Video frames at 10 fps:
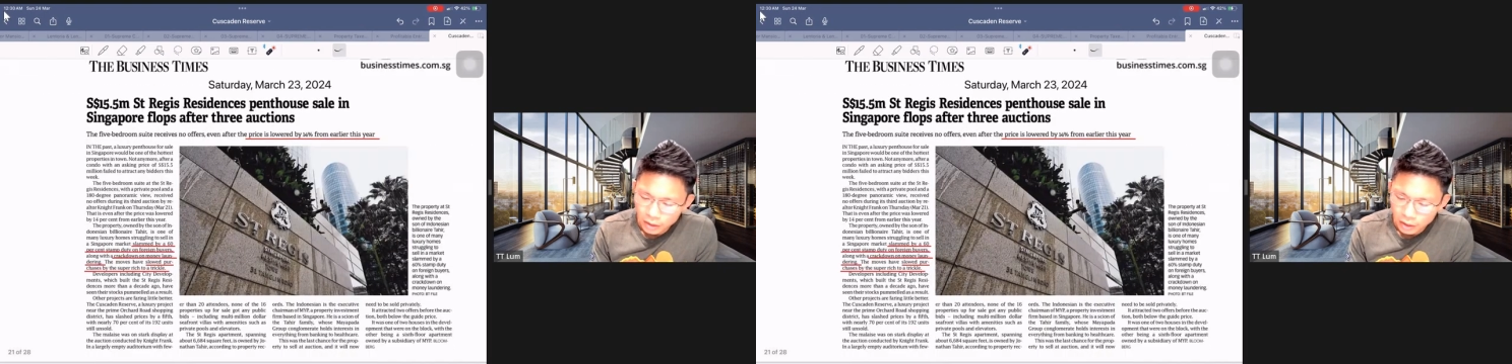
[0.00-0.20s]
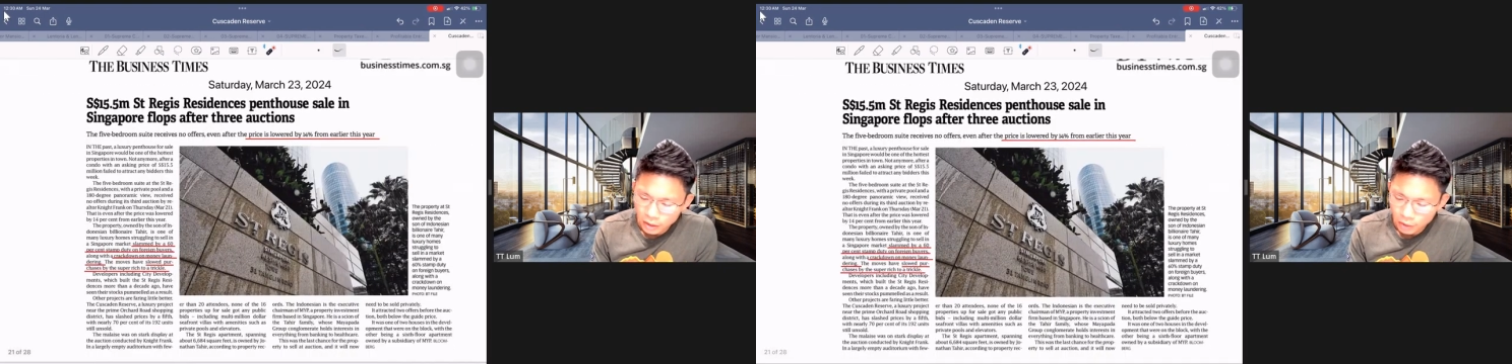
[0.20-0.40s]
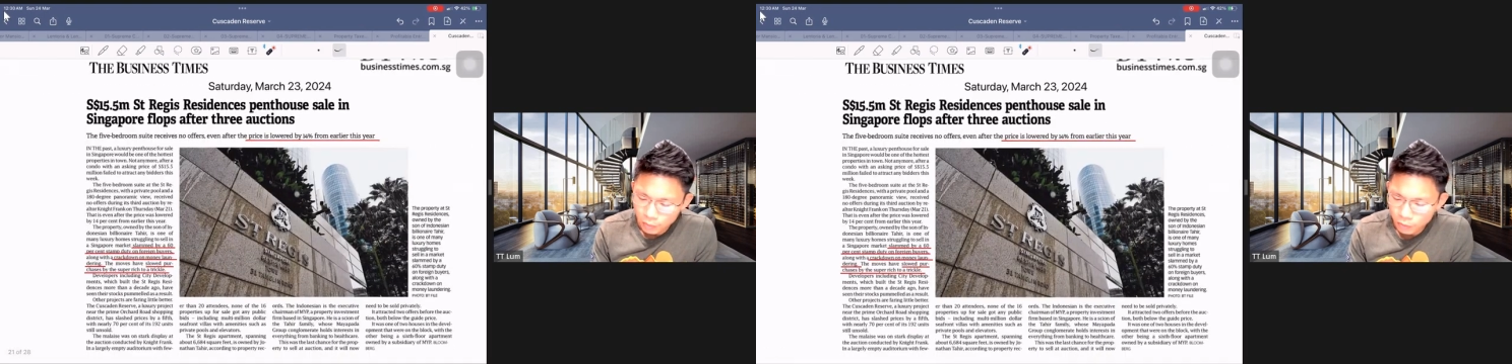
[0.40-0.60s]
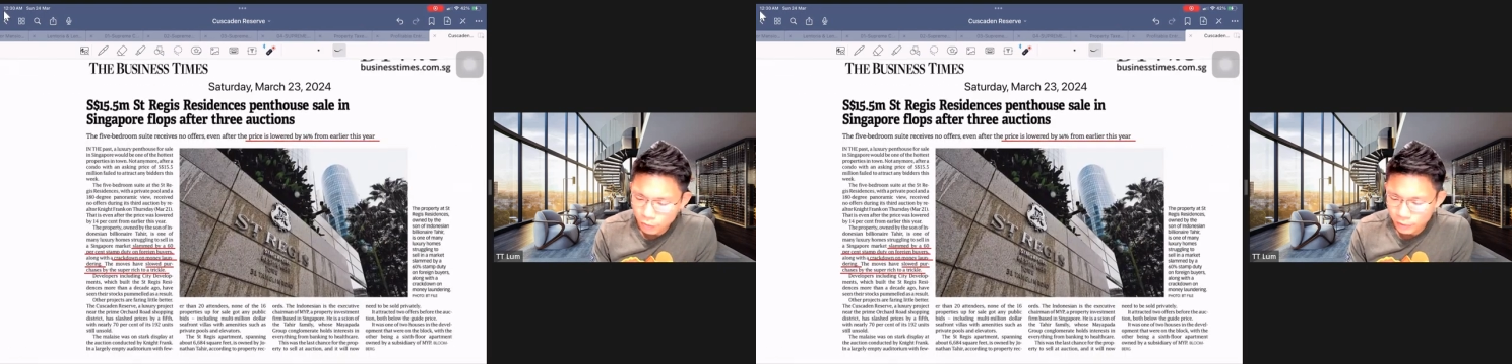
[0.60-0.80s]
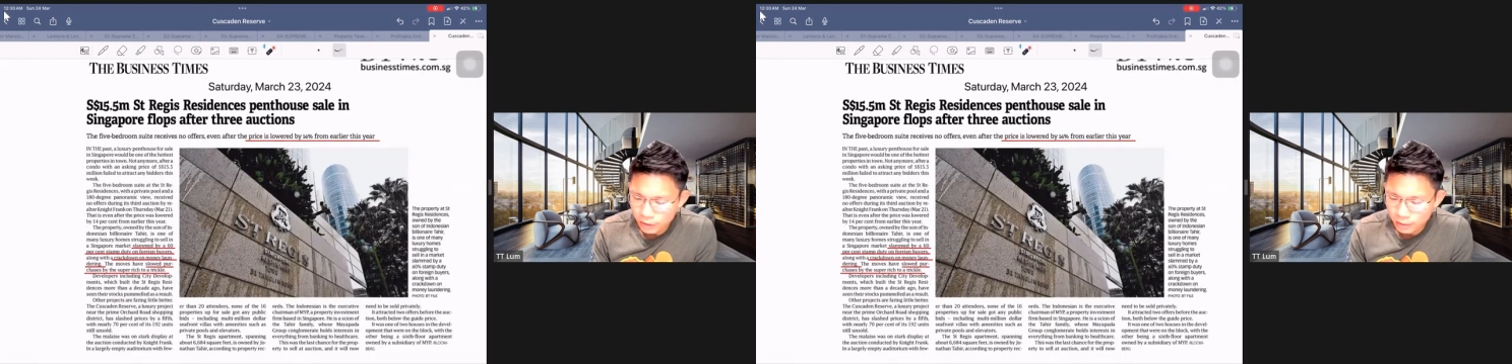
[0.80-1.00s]
And we look
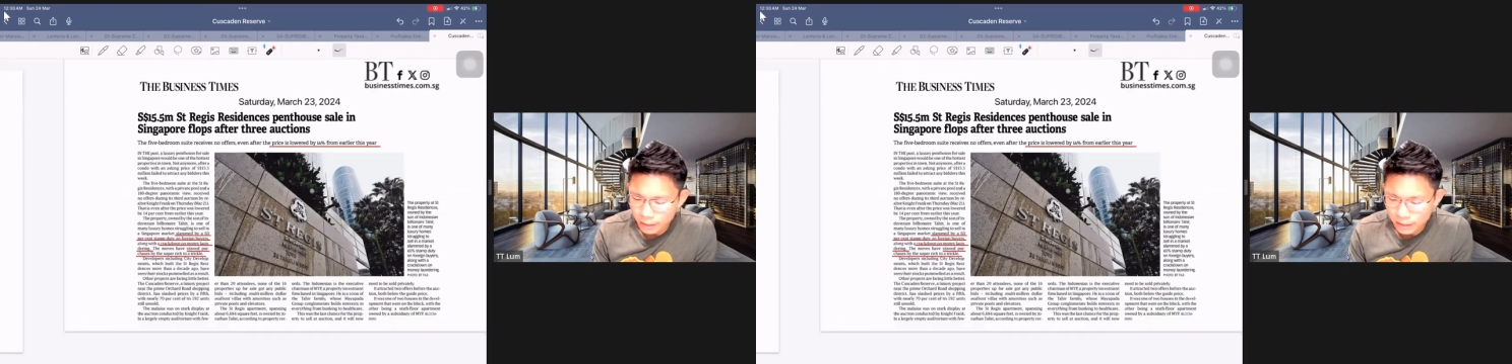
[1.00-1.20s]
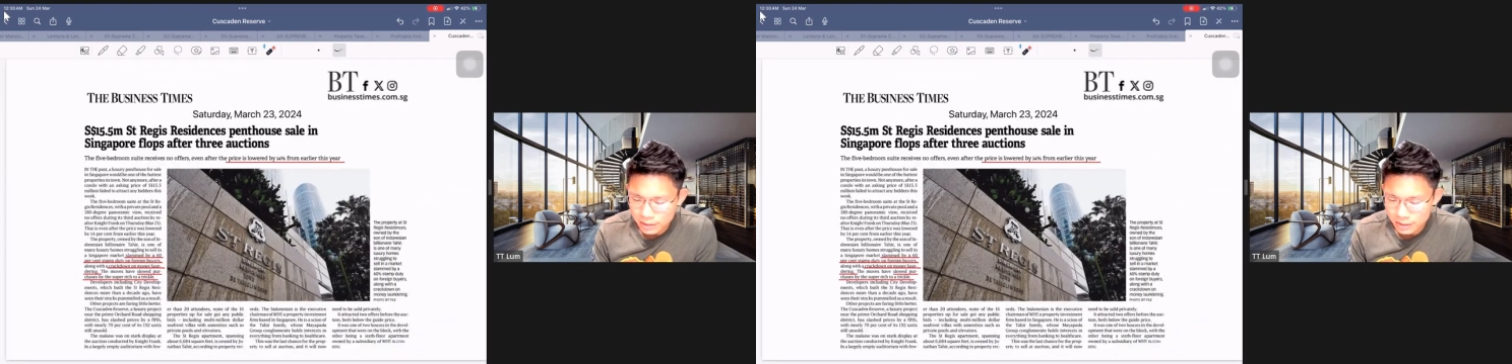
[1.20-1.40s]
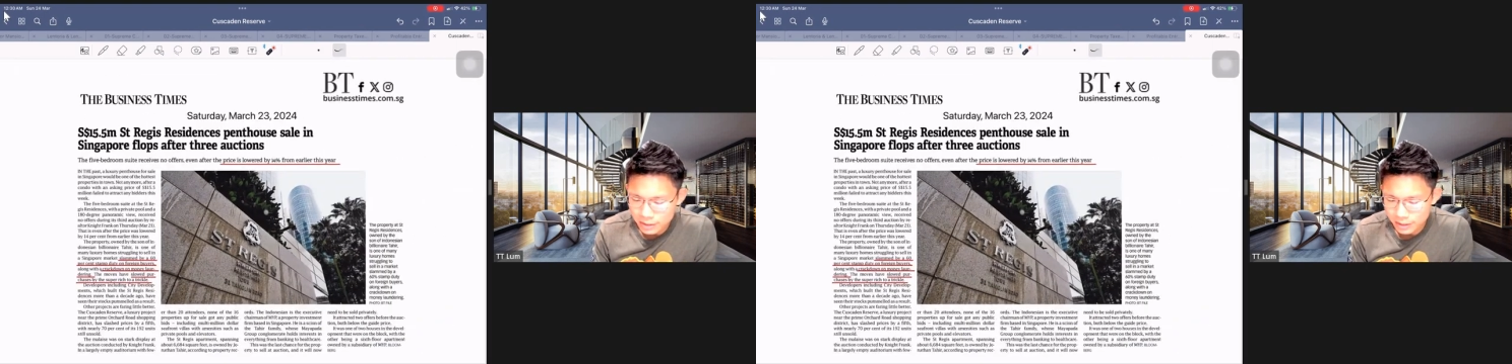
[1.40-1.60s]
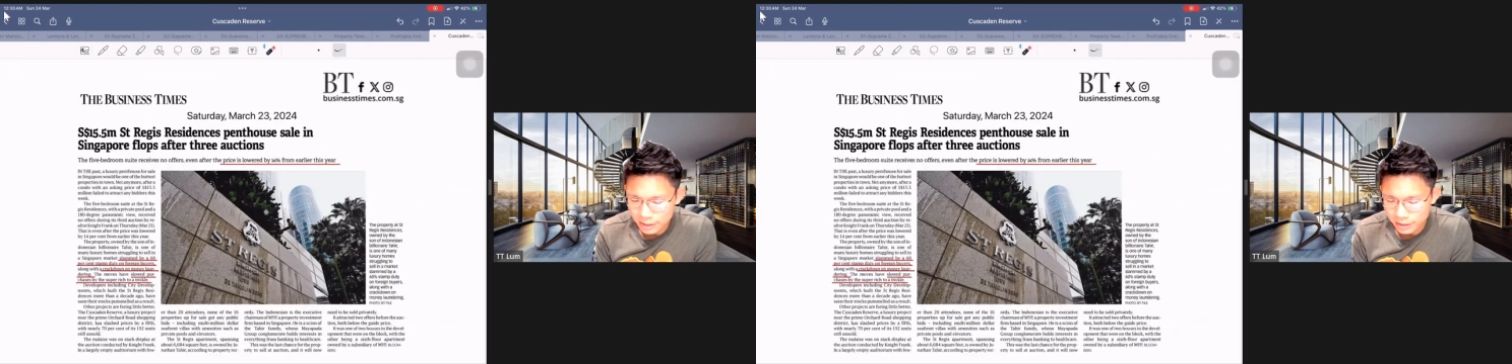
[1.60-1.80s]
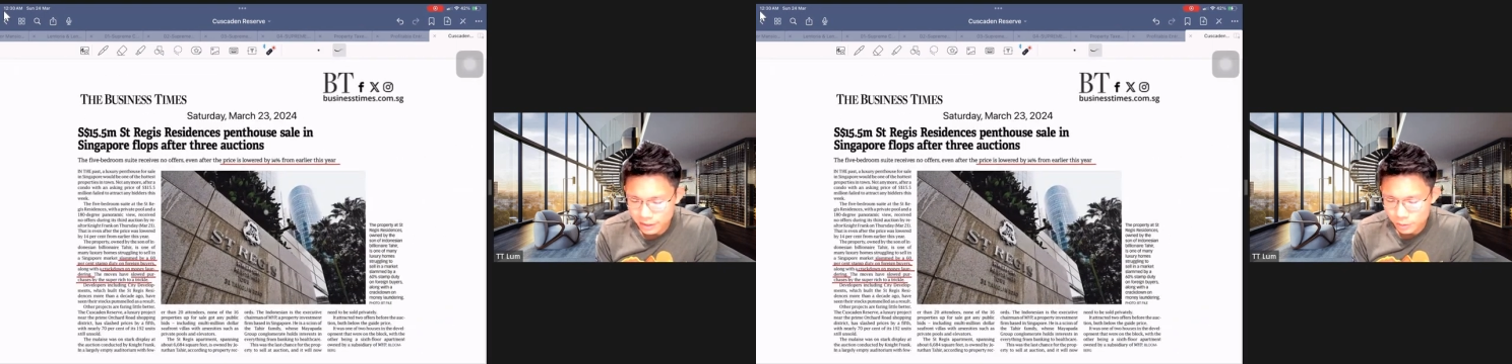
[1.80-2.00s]
further at CCR.
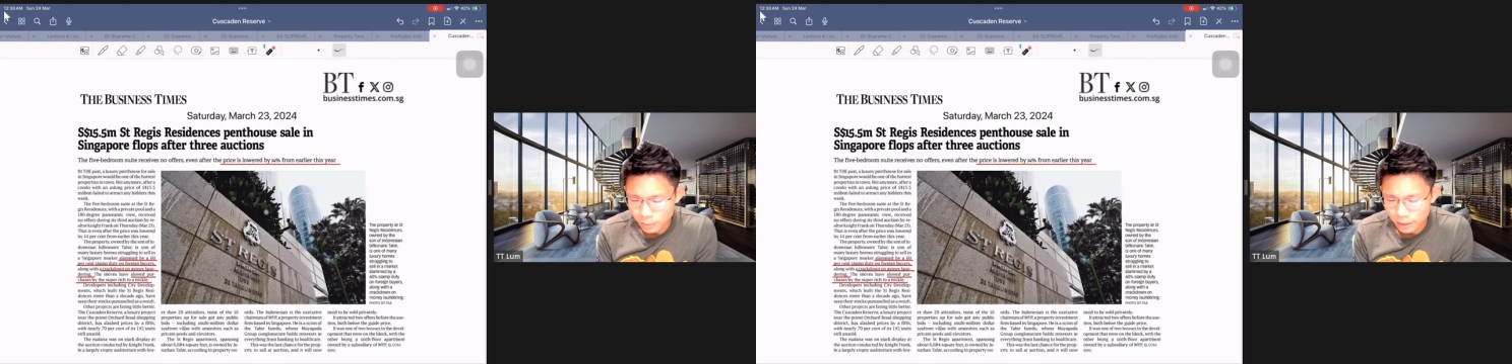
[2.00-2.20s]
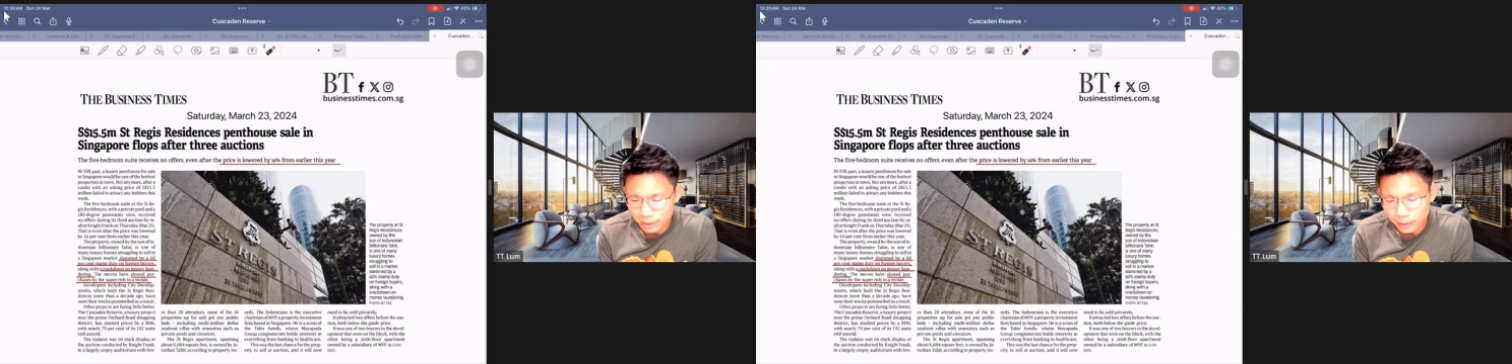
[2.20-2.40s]
This one,